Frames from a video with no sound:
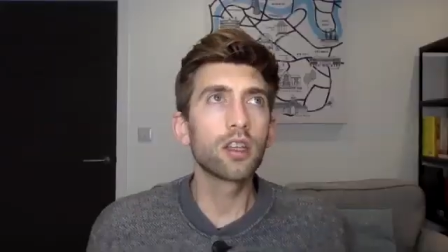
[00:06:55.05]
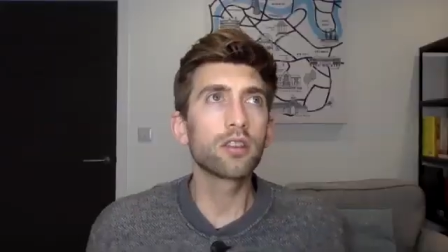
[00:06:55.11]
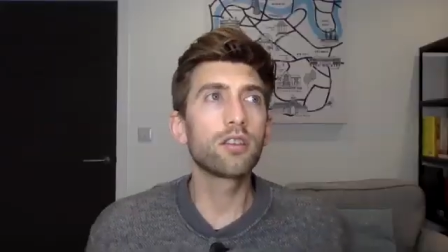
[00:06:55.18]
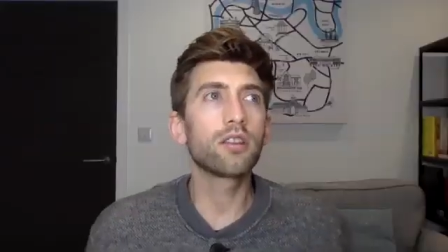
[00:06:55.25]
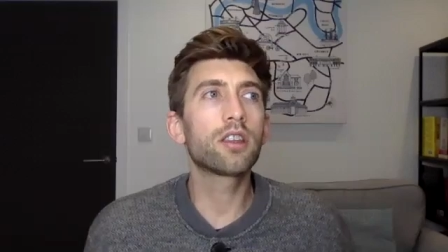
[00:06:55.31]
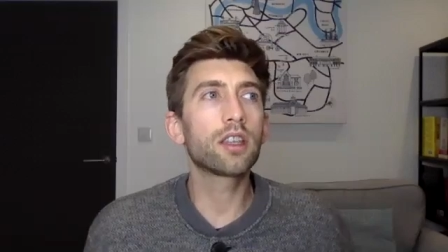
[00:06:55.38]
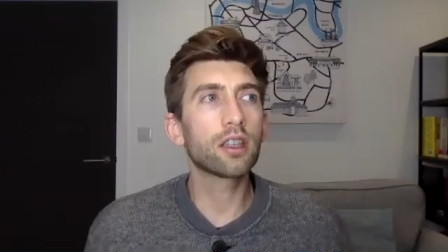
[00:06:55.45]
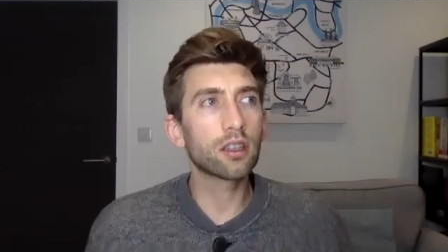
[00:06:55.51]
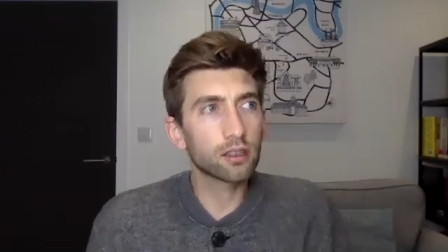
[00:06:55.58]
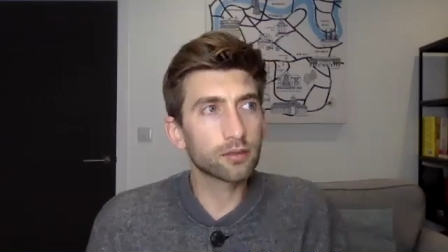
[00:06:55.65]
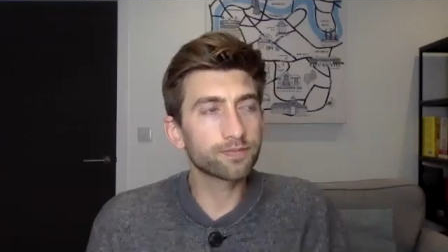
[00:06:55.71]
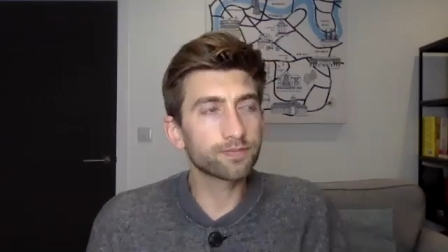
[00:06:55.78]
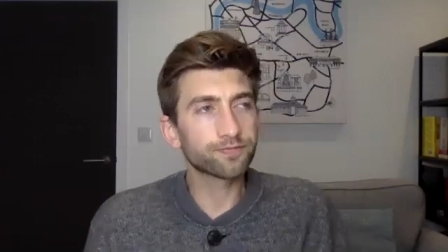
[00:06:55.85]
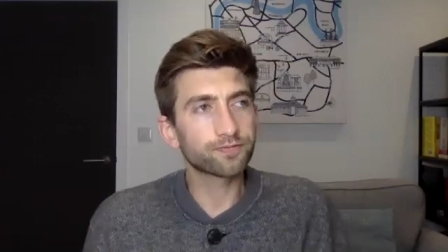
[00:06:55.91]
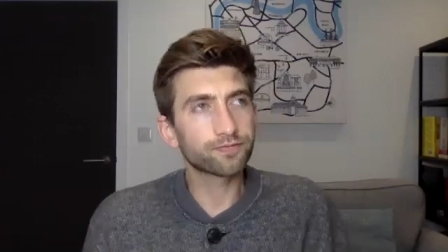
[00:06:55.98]
do you think
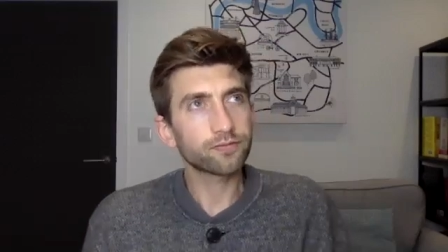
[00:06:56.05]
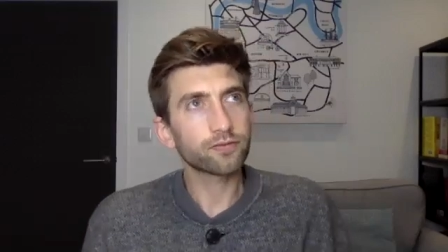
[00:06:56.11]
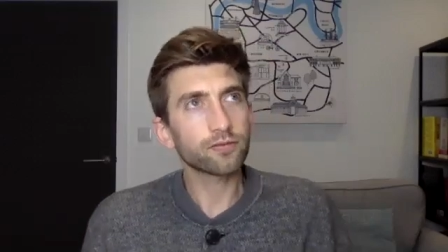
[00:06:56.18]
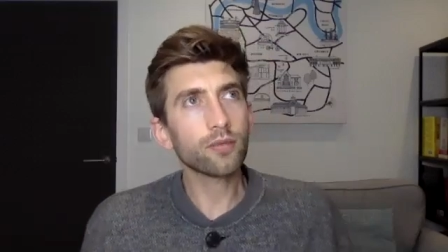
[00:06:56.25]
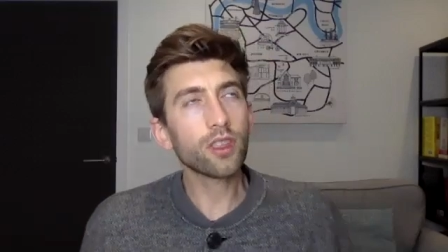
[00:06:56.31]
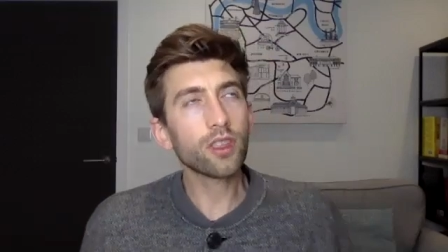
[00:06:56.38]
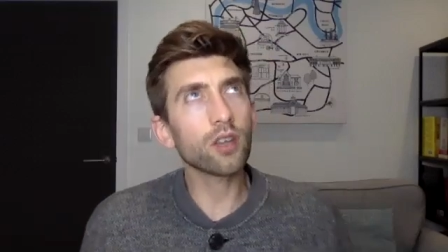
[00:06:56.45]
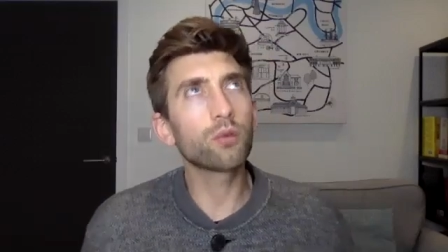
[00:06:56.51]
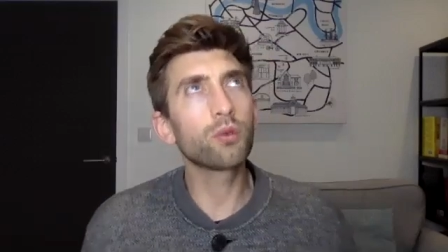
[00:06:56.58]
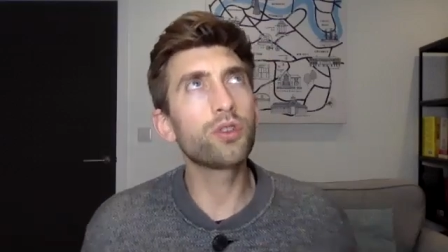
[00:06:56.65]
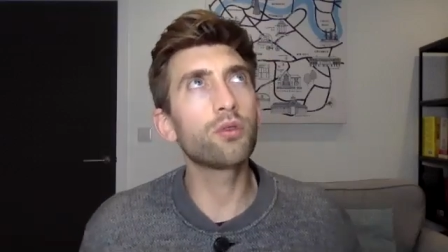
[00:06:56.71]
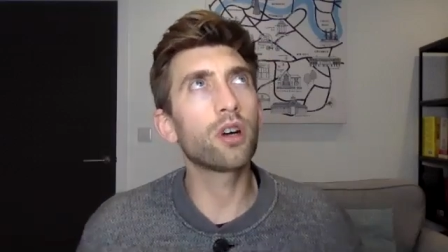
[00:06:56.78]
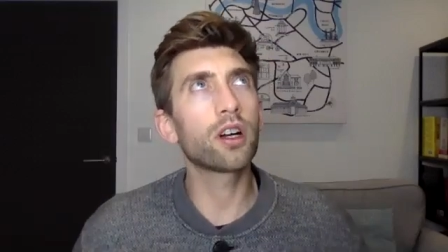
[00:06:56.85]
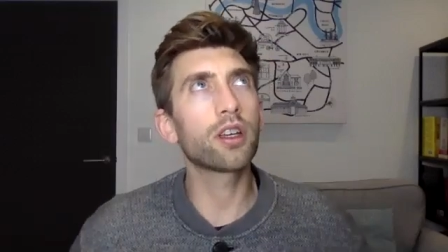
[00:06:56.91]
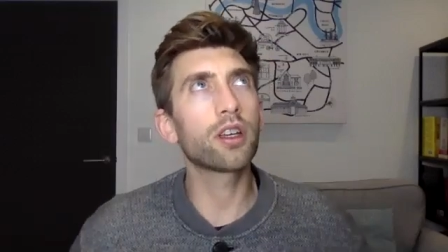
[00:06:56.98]
would
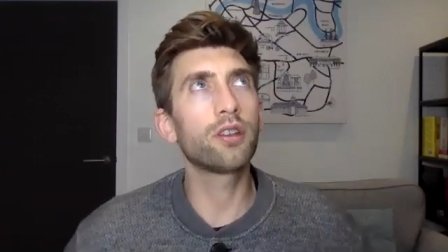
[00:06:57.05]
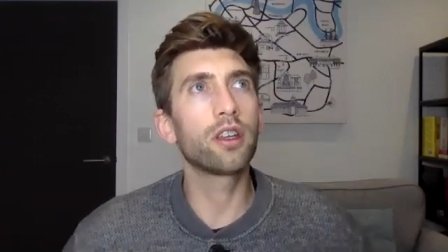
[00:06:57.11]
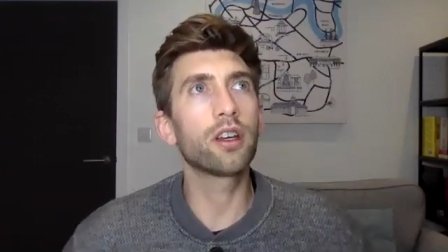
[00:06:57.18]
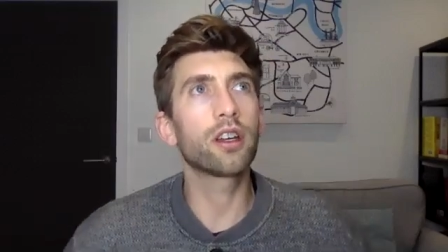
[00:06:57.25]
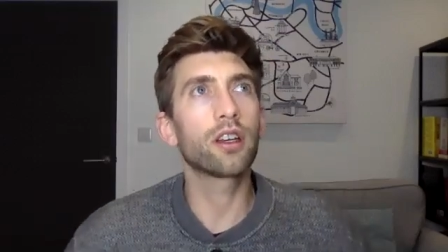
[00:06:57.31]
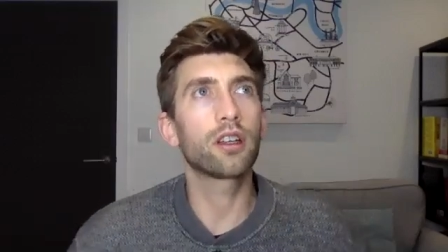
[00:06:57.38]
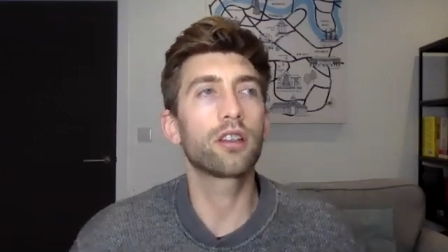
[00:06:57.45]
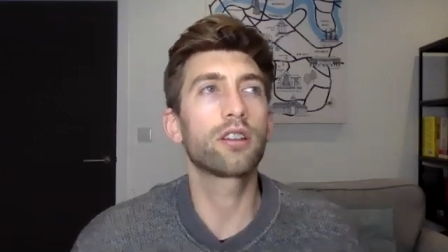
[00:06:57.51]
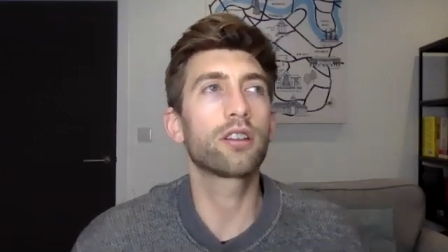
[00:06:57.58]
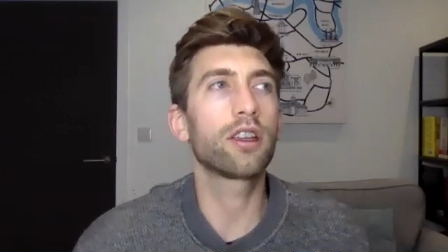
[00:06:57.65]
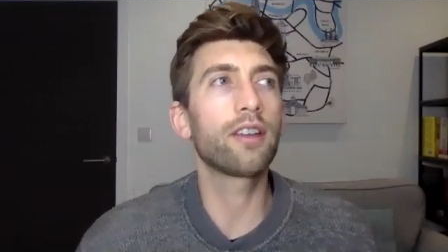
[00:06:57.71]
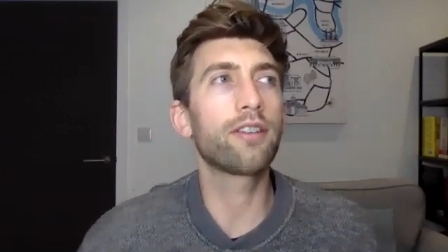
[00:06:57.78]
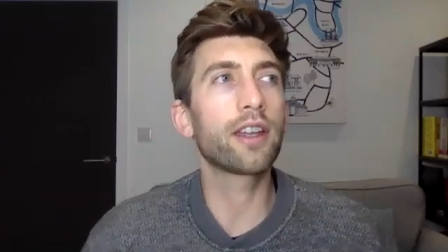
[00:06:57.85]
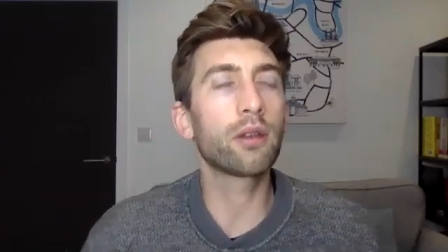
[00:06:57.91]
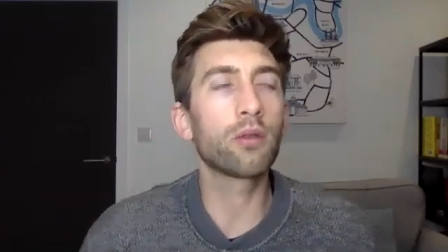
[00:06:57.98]
you argue that
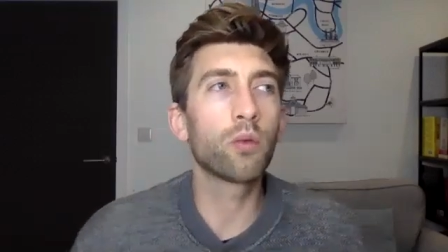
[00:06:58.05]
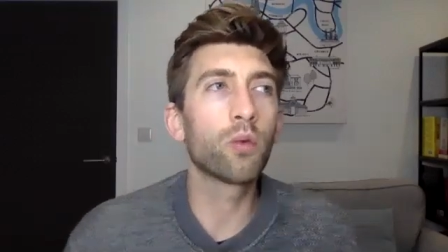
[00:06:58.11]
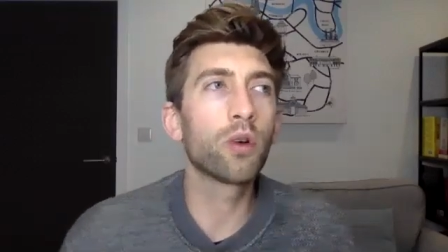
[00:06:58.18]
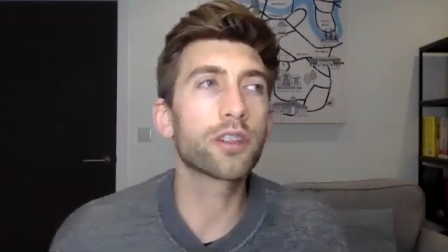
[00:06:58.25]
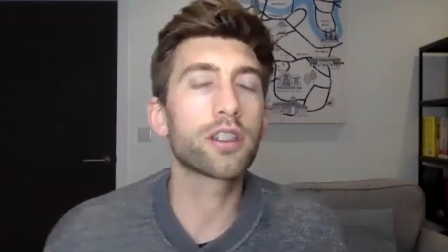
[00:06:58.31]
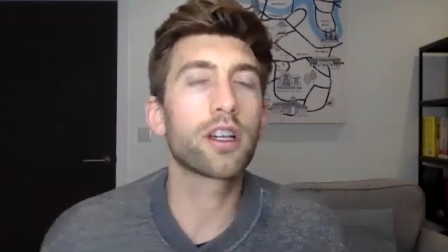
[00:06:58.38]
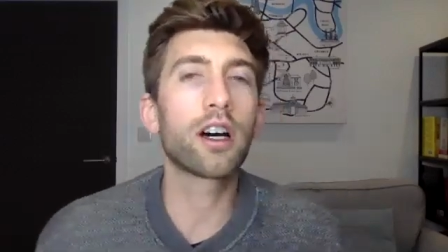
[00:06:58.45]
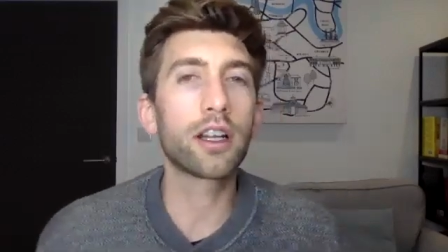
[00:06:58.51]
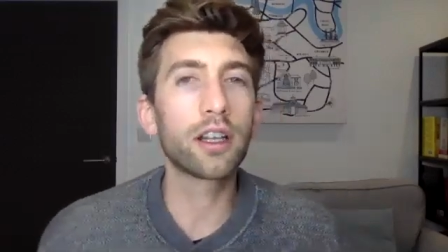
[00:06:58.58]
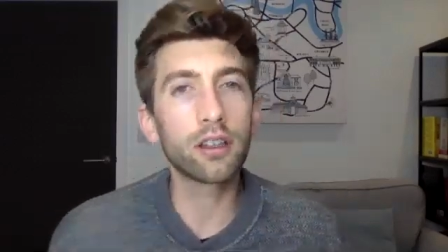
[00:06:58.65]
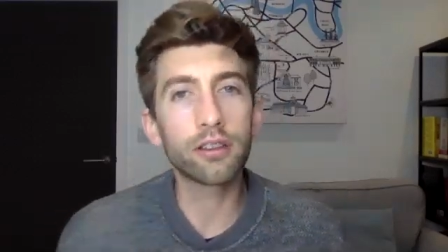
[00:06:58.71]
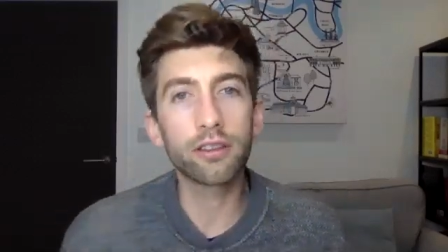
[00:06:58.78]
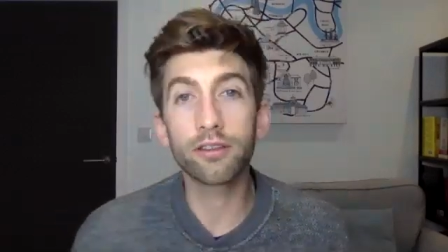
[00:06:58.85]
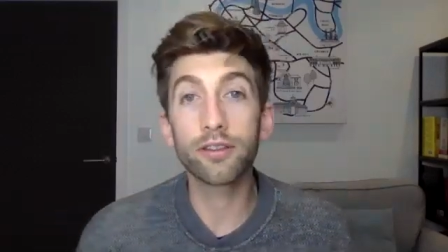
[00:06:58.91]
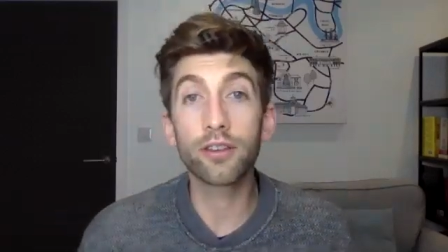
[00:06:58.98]
if anyone worked hard
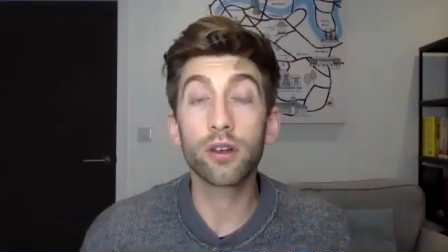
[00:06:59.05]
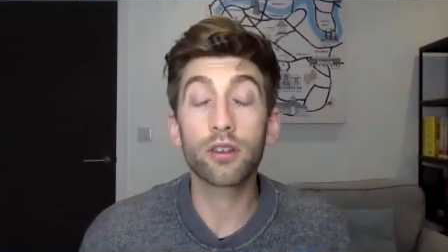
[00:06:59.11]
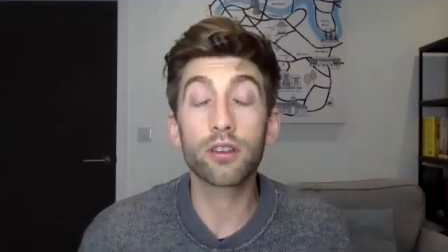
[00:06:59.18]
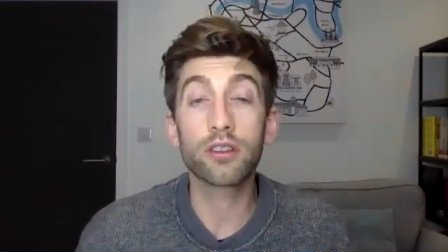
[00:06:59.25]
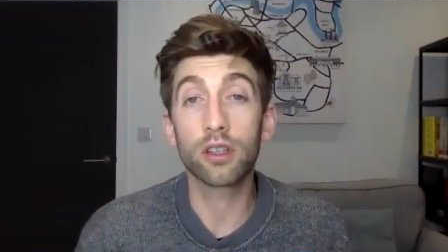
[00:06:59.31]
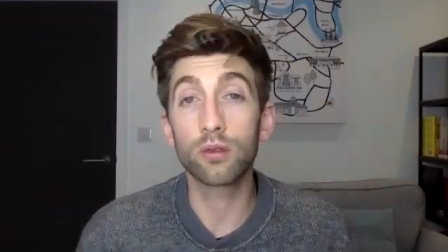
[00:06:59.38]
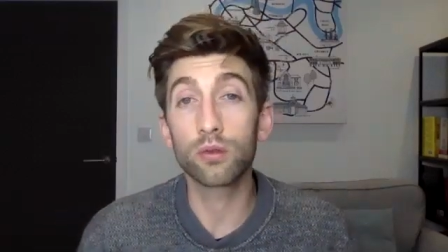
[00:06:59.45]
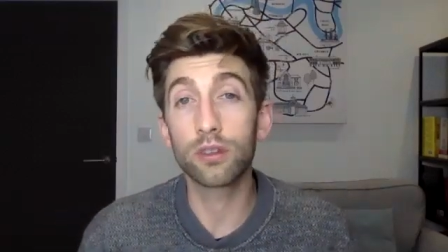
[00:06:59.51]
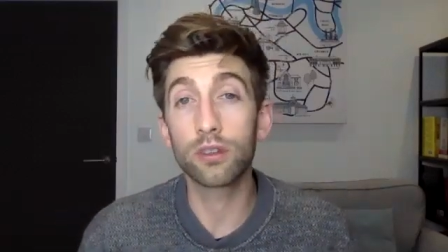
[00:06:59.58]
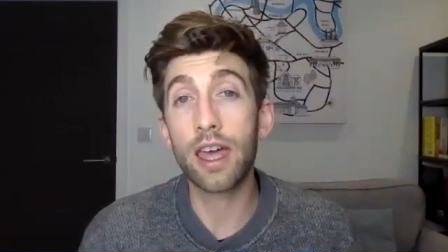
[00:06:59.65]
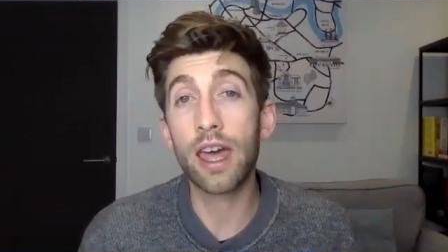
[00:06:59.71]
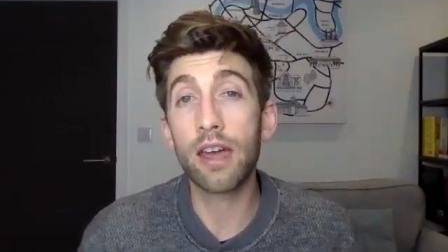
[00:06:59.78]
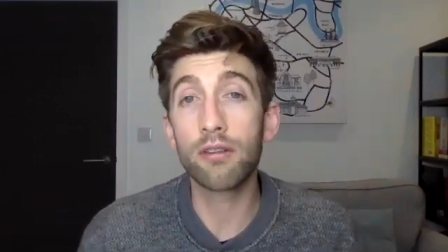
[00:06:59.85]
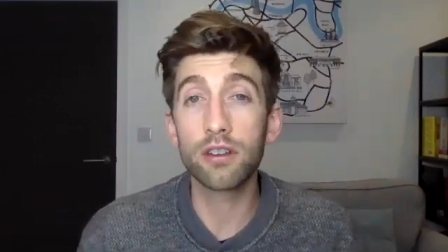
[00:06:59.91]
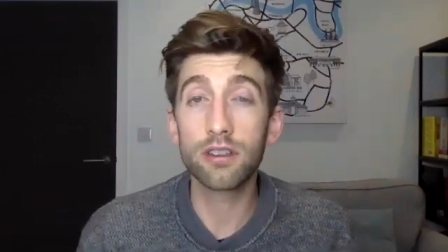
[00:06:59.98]
enough and focused on all the
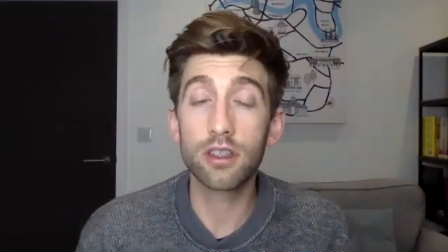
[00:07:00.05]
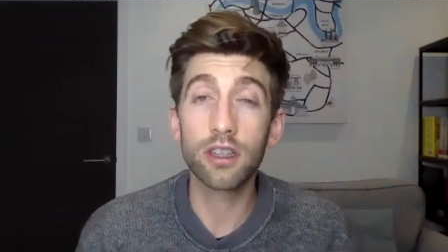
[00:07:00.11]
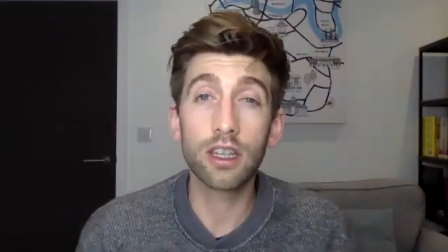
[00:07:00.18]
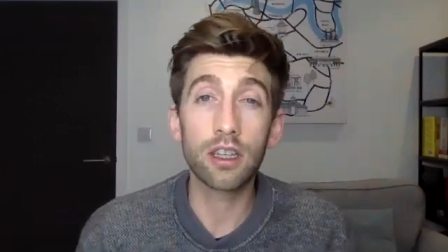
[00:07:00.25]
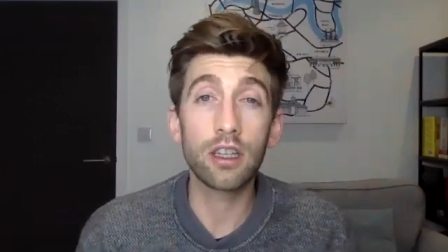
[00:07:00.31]
areas that they